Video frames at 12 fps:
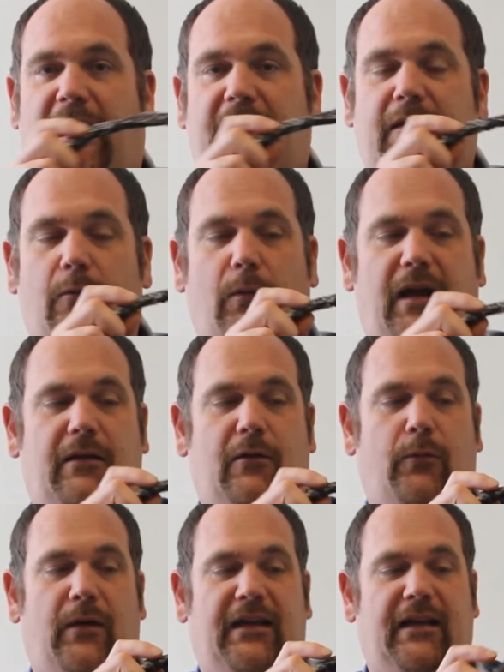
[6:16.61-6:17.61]
in the way
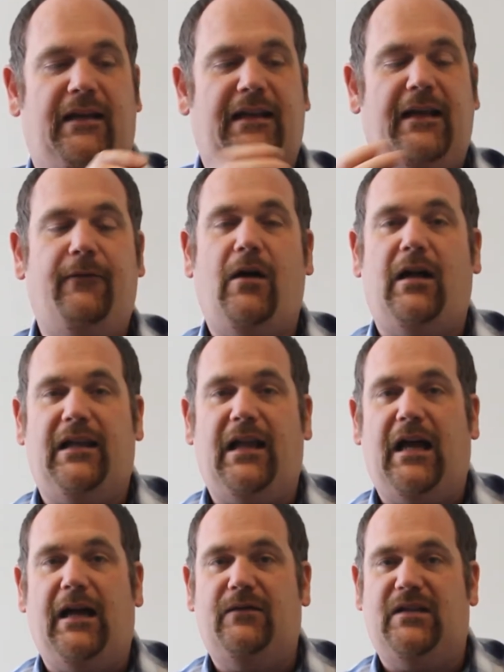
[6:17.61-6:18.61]
that we live our
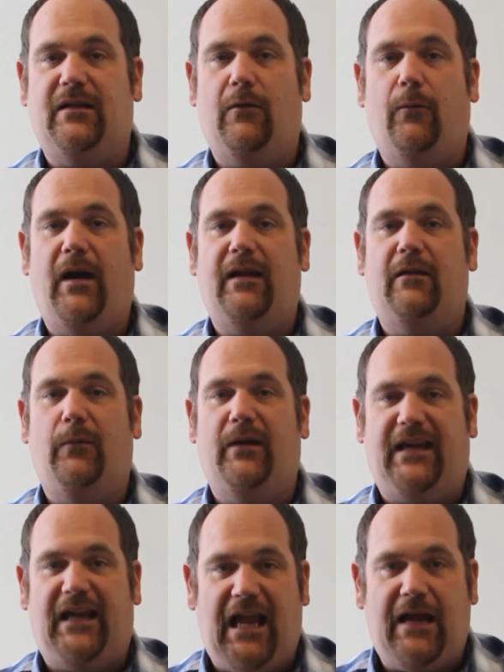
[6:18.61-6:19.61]
lives, in the way that we
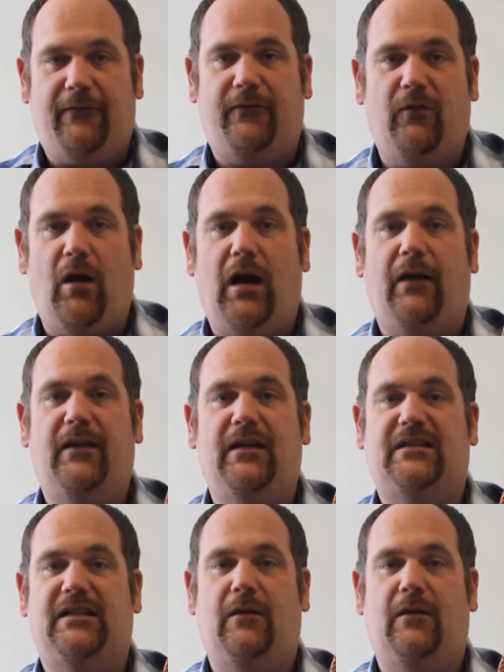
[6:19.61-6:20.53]
care for others,